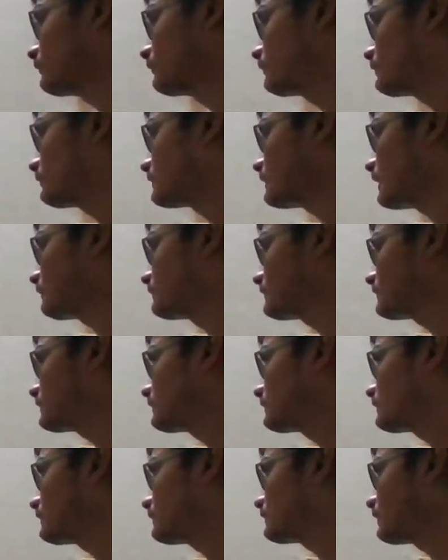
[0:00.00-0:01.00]
subs,
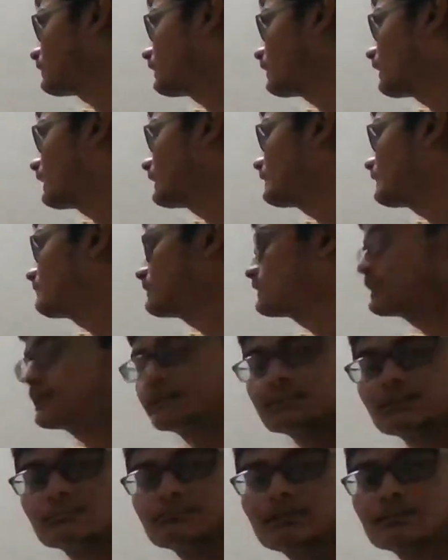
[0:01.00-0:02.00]

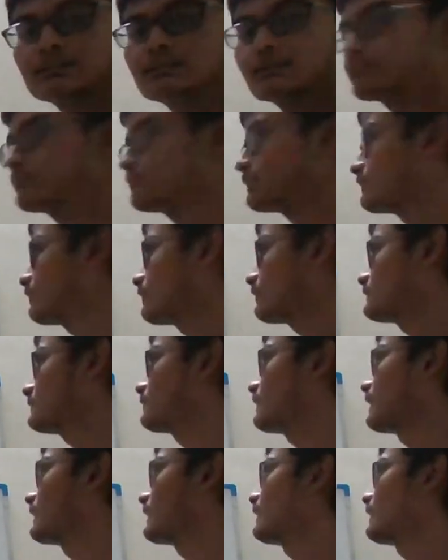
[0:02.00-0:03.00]
elimination method because you
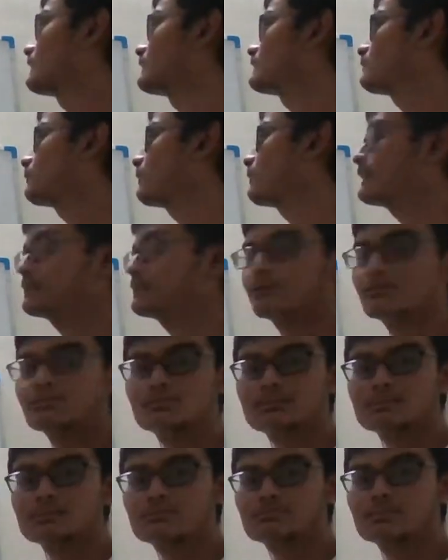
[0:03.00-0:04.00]
can like square the
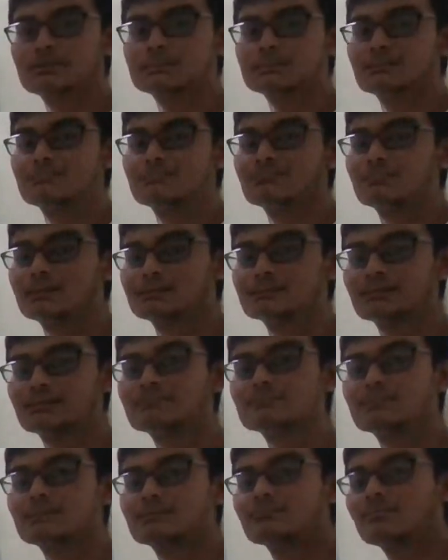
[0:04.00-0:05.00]
whole equation, but
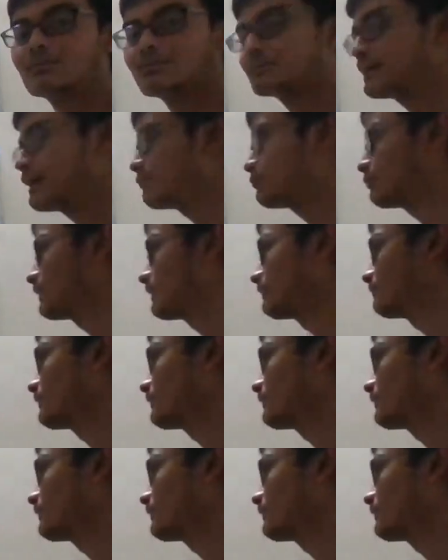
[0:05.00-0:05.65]
something more tough lah.